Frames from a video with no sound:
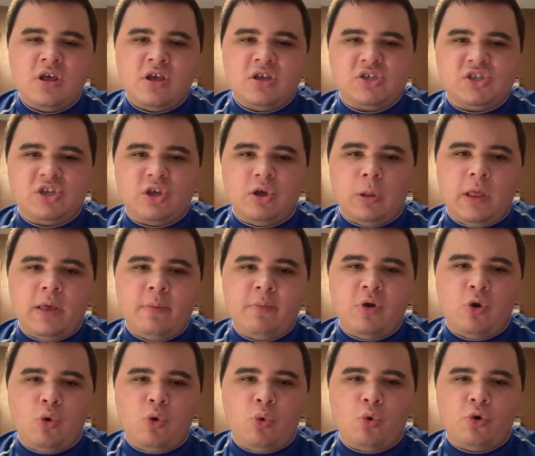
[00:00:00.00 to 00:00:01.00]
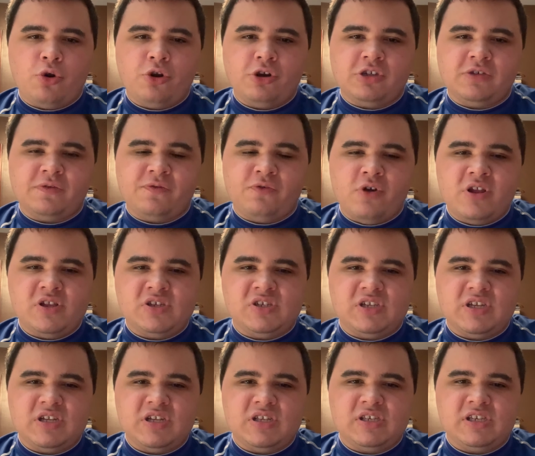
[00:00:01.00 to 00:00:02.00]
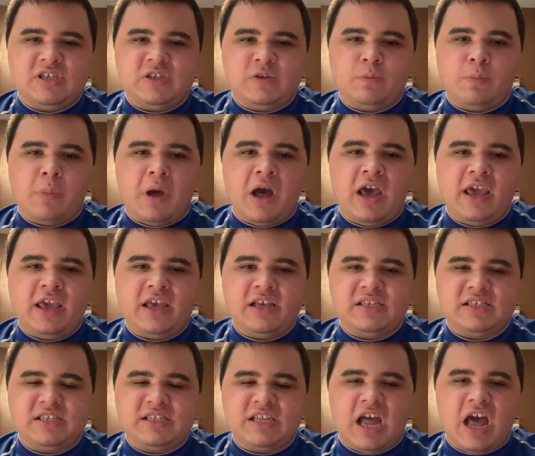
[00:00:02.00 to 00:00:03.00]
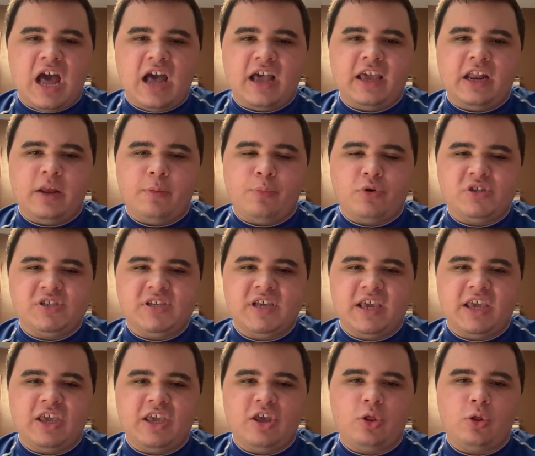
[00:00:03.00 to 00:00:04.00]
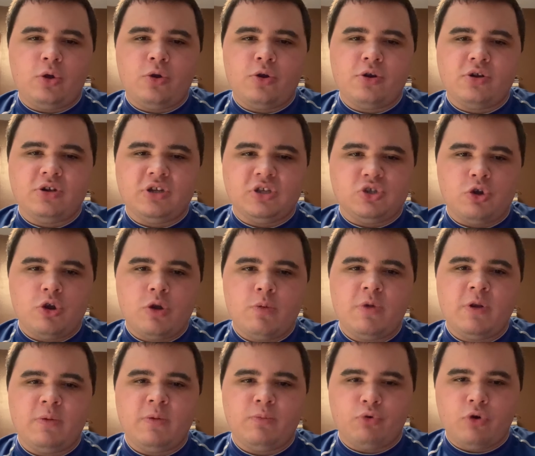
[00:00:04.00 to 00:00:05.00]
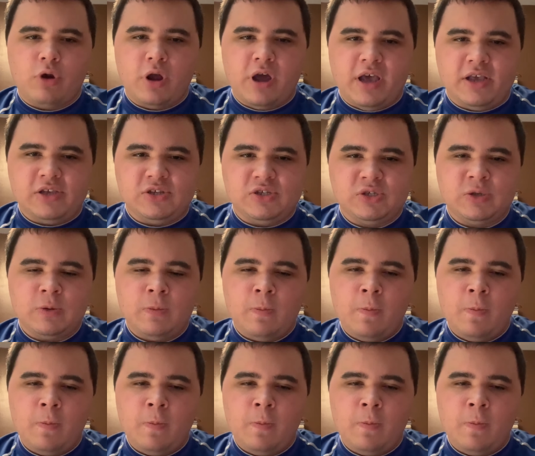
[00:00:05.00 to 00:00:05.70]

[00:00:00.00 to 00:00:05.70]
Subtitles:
So limit orders, for instance, is buying a stock at a particular determined price.